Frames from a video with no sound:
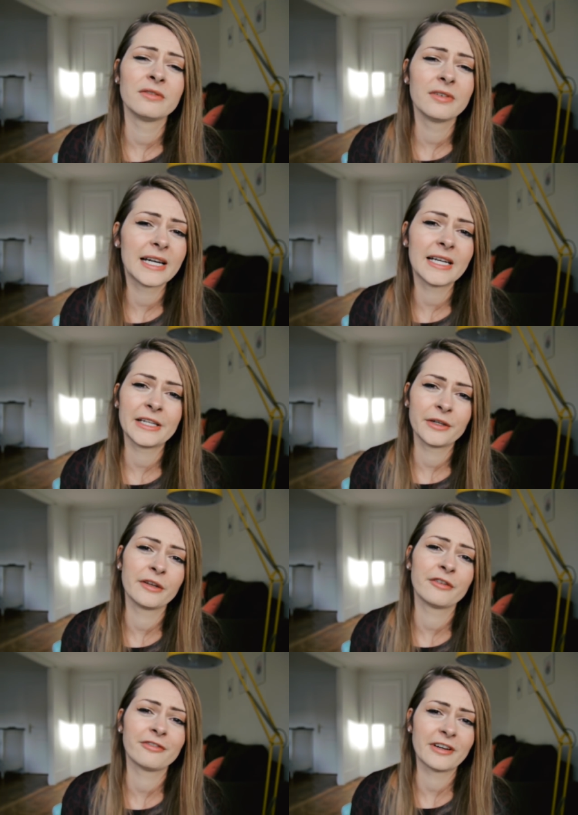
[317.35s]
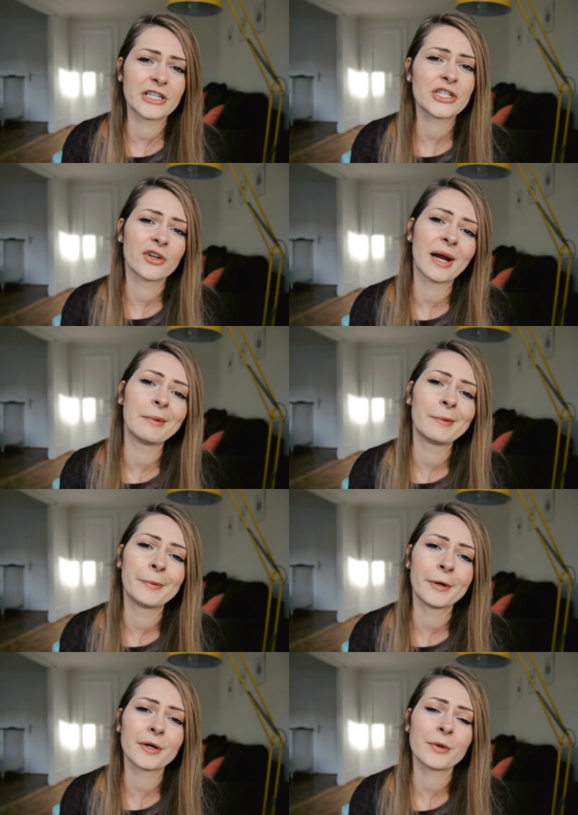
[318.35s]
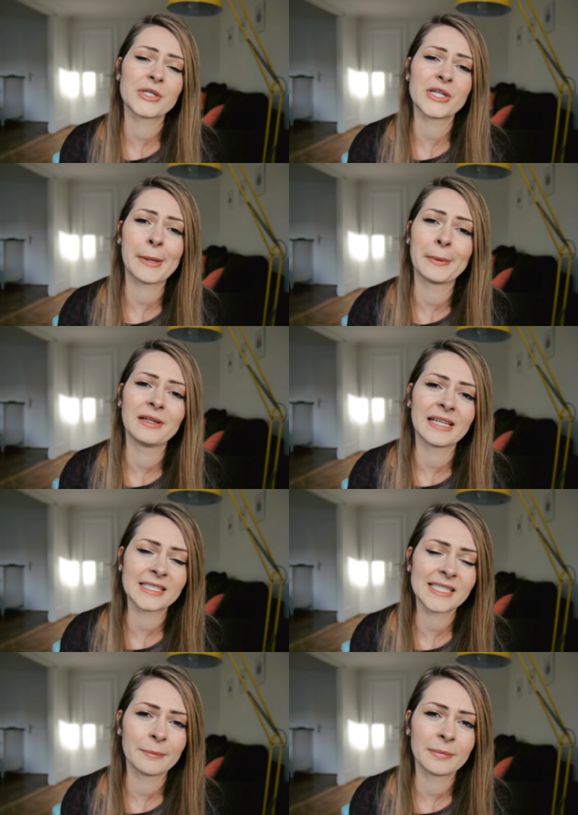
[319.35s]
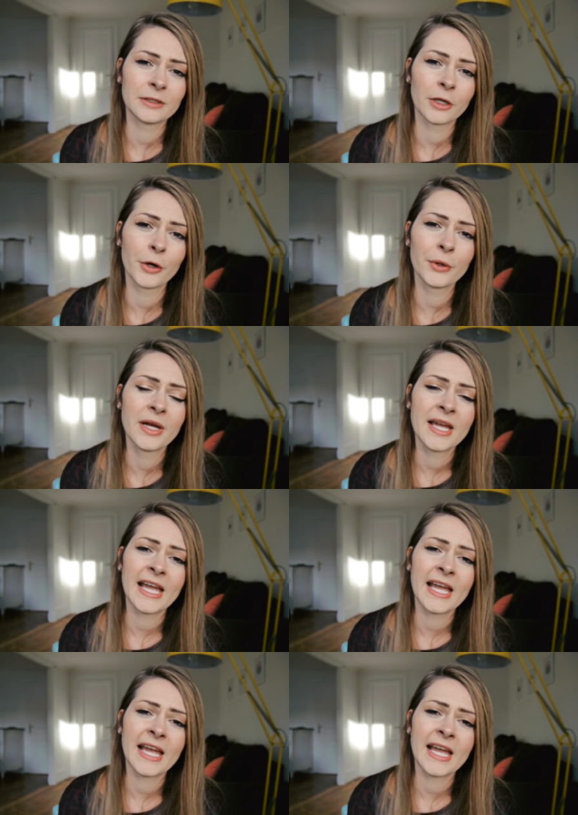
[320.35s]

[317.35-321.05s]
really good French grammar book, which I will link down below,